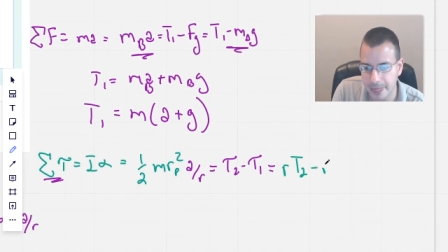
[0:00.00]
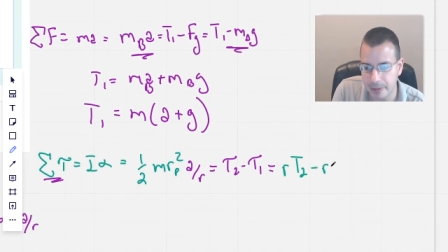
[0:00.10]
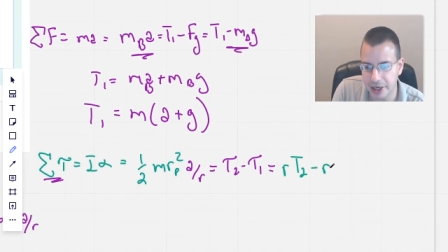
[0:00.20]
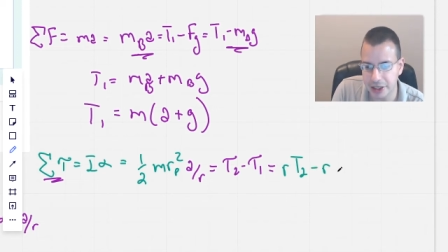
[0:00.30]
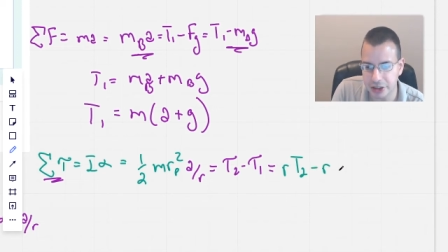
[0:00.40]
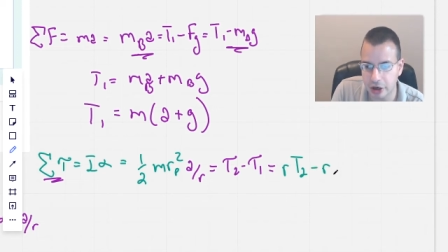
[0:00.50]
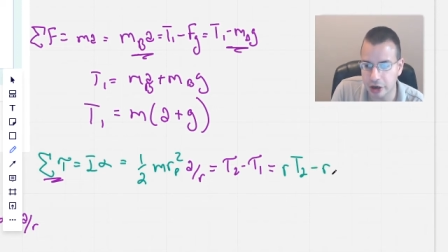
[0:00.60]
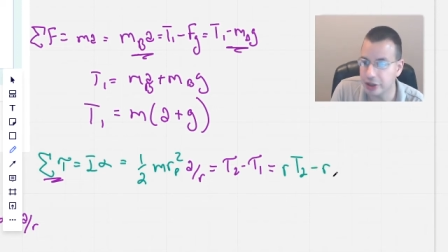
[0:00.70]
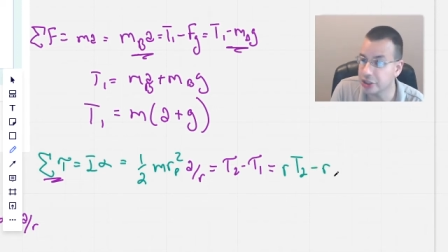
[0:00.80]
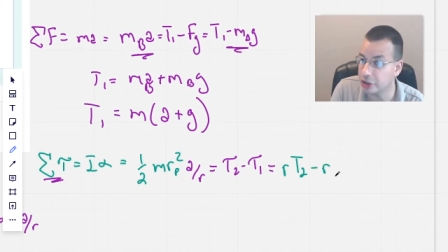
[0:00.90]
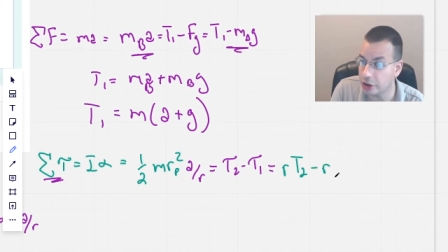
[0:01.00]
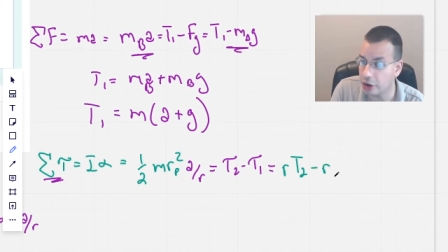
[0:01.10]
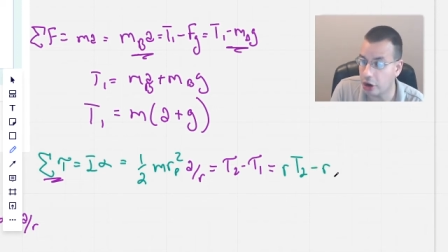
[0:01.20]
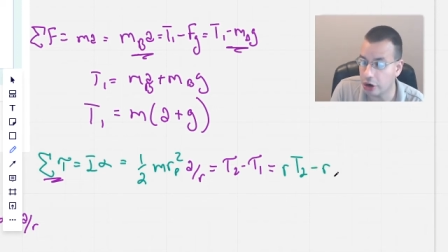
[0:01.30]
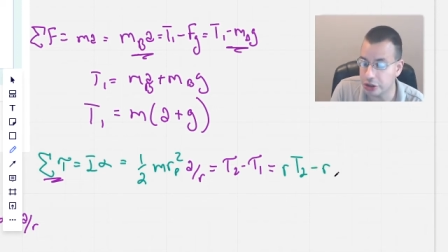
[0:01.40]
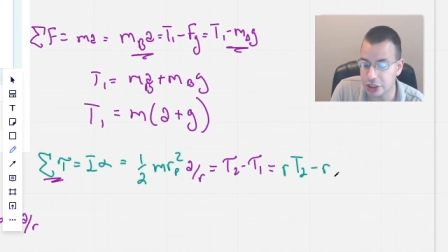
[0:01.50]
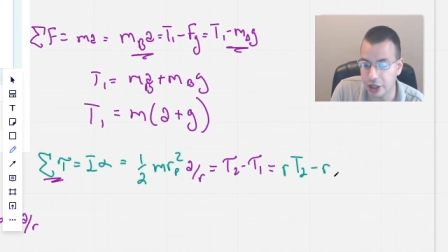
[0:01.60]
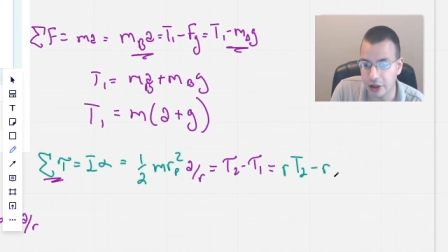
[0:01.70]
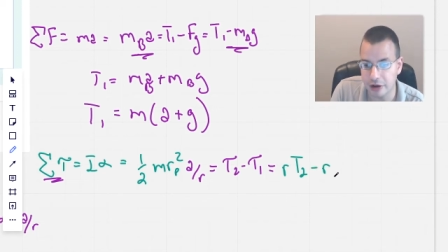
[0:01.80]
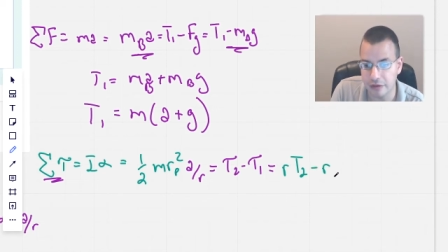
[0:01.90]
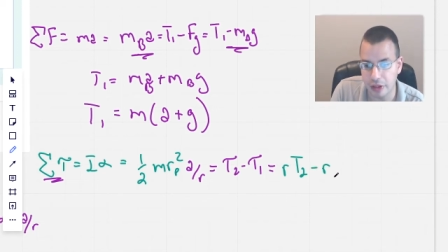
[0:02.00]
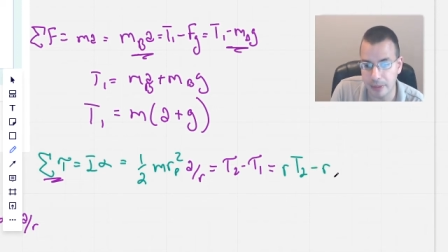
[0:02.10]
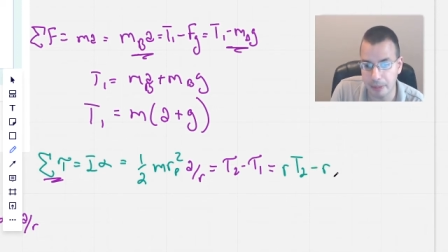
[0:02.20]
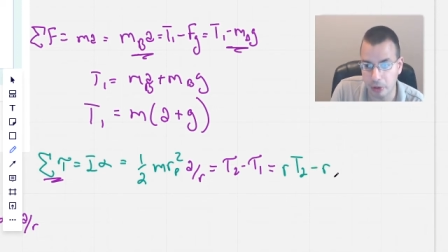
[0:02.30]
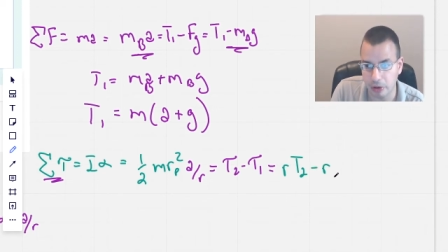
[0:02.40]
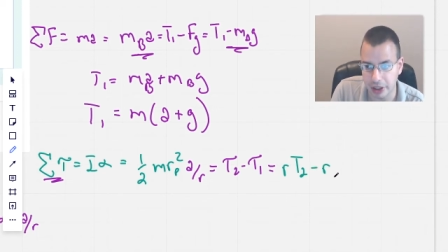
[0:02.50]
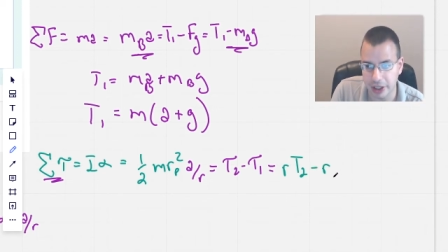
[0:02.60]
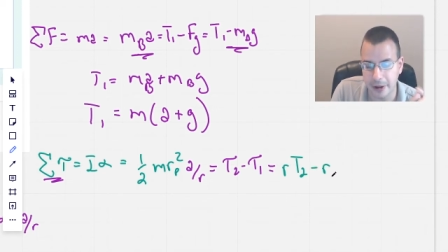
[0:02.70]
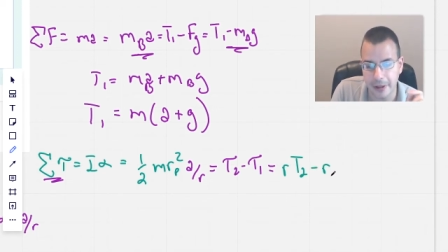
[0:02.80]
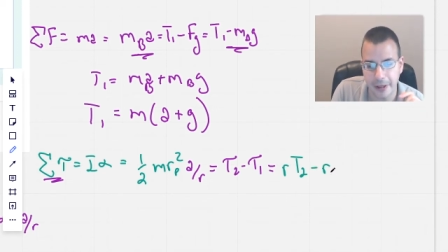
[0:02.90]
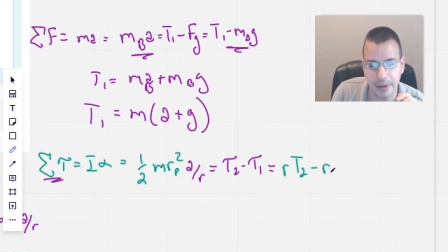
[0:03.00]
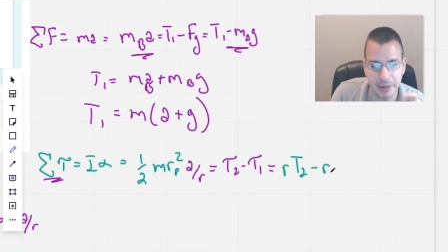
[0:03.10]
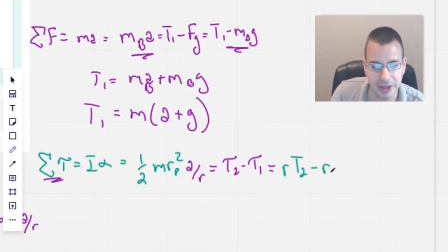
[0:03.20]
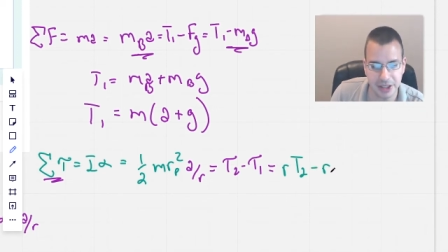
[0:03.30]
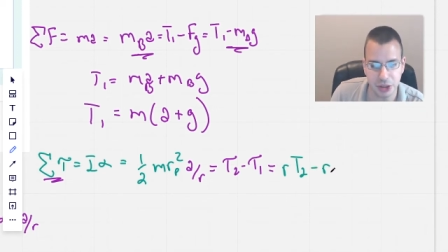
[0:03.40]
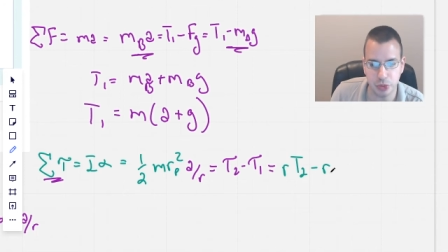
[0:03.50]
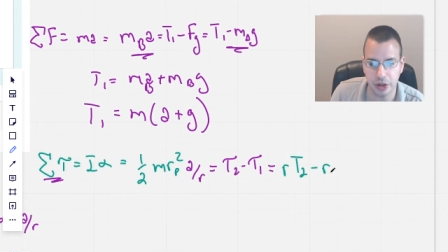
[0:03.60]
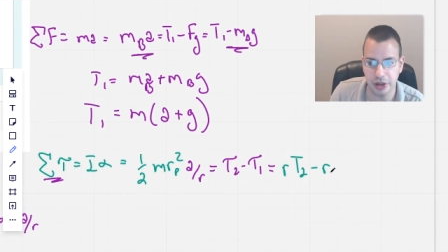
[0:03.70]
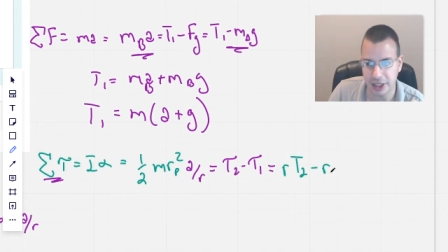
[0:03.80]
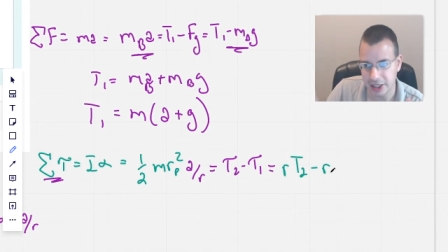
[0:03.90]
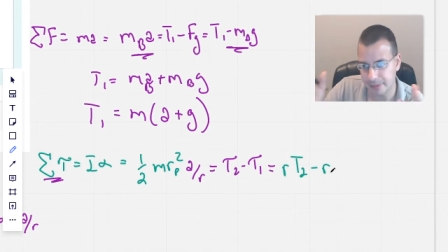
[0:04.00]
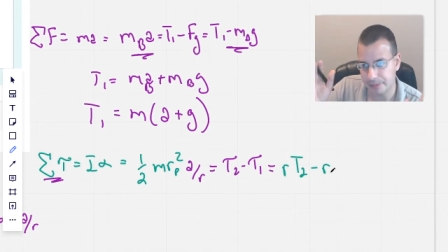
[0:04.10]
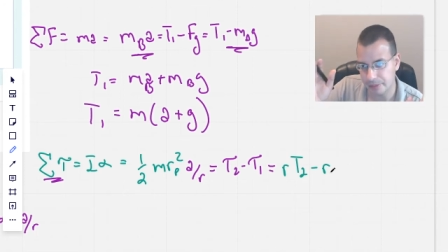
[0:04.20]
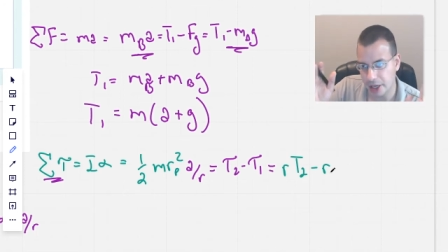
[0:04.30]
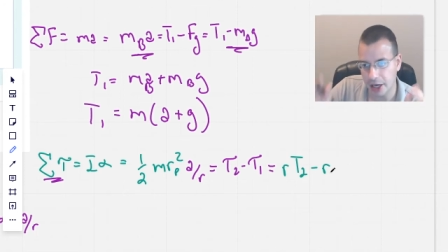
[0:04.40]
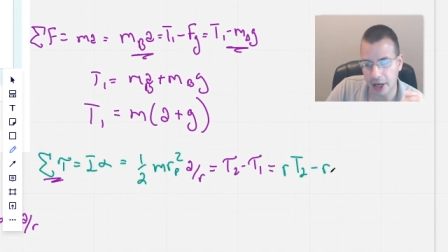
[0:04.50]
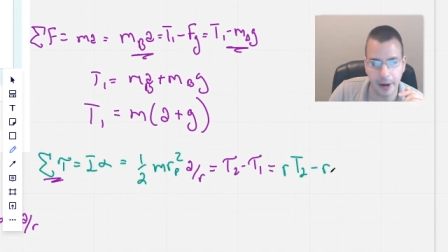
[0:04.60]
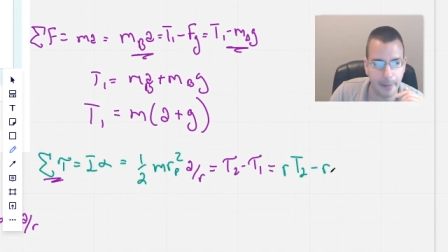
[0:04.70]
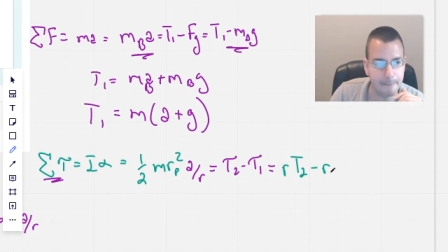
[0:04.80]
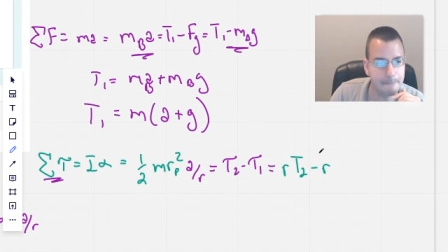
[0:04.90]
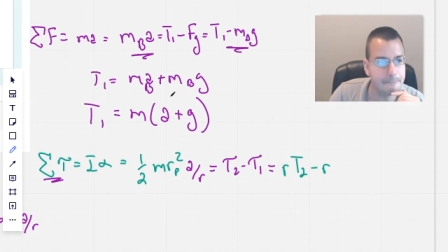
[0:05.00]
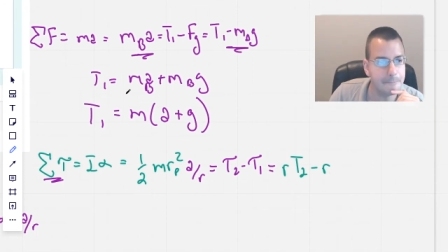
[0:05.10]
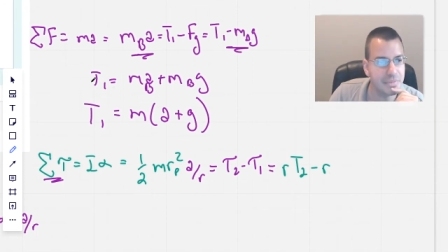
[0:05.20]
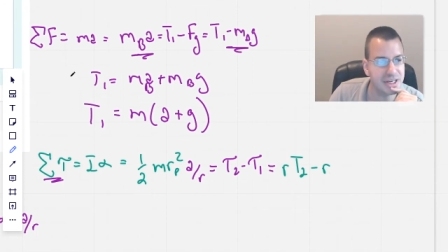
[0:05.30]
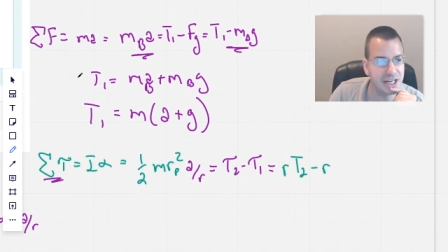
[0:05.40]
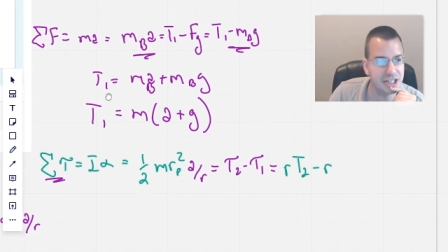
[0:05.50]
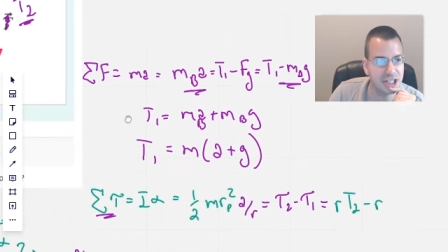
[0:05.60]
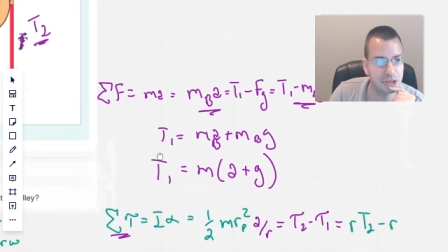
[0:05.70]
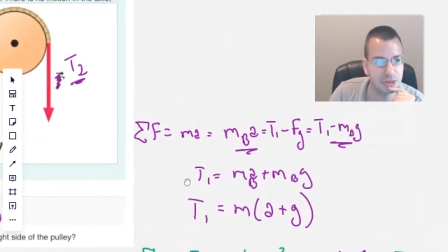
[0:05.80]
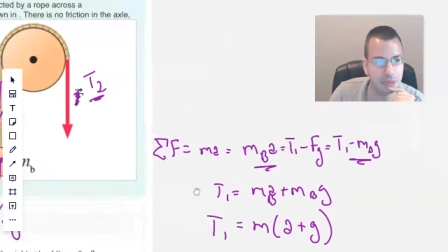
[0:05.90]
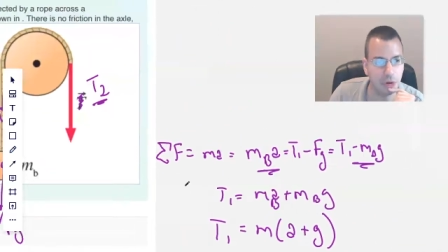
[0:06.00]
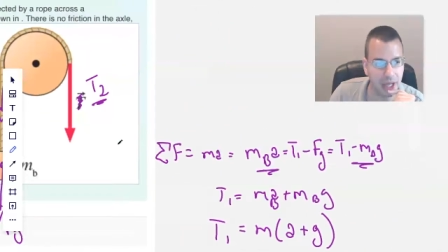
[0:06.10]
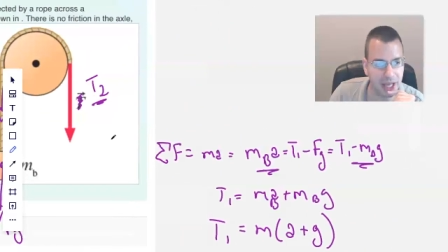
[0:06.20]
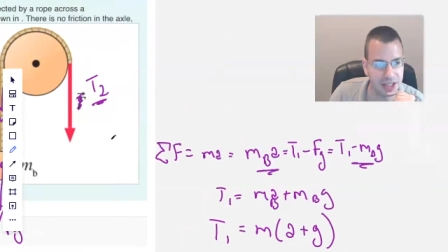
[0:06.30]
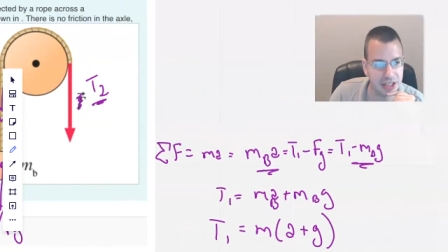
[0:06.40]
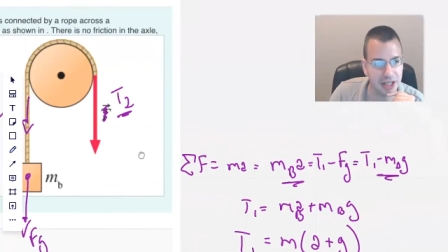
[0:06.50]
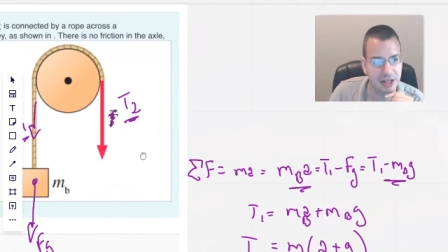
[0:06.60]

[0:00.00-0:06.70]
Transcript: minus R, these are all R's of the pulley, because that's where the uh, tension is being pulled at.